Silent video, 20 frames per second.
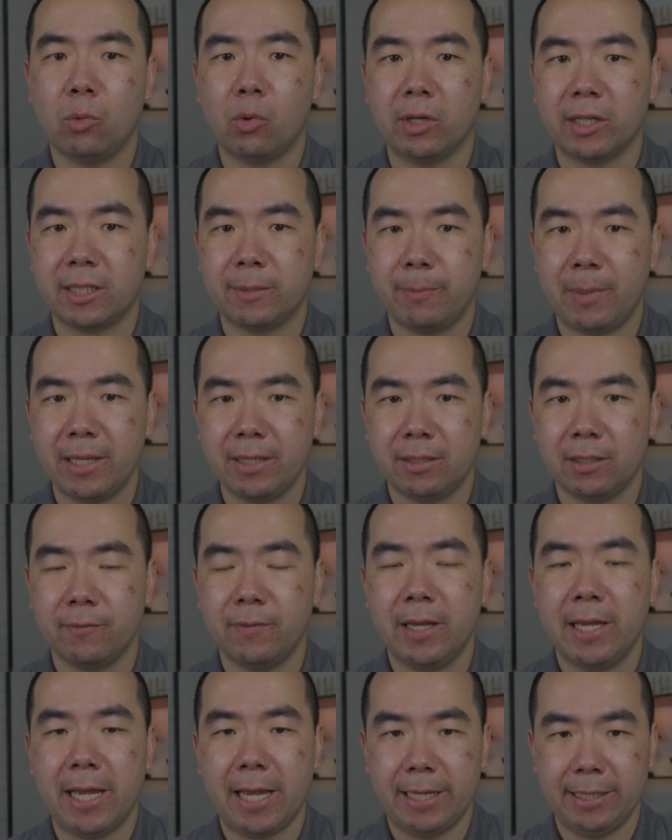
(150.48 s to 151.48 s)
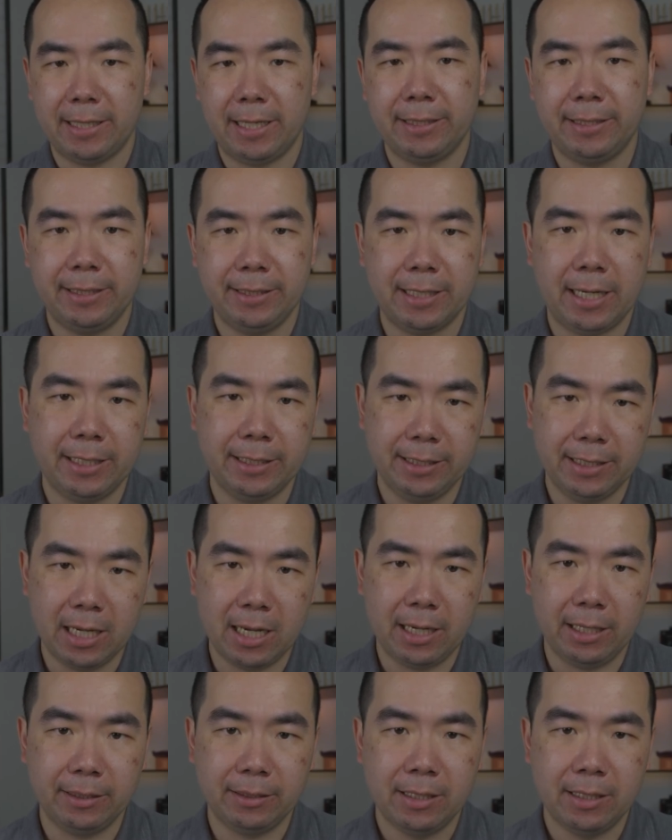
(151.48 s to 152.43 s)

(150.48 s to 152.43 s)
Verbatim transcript: more expensive at $1,999,